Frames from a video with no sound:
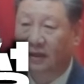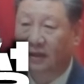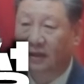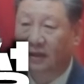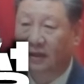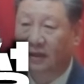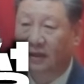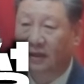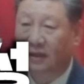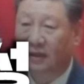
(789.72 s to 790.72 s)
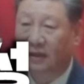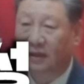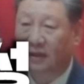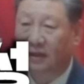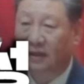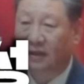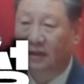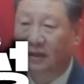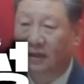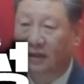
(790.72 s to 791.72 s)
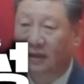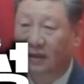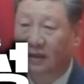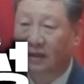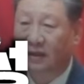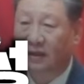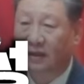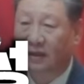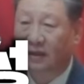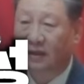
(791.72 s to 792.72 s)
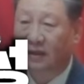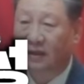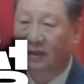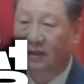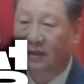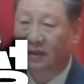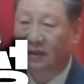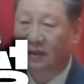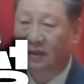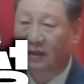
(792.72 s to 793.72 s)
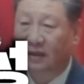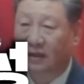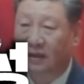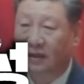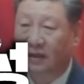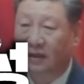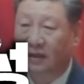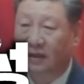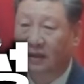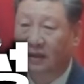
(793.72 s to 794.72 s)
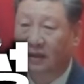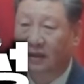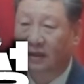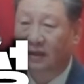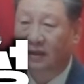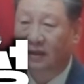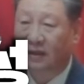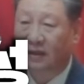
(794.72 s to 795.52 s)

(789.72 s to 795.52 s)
No words are spoken by the person on screen.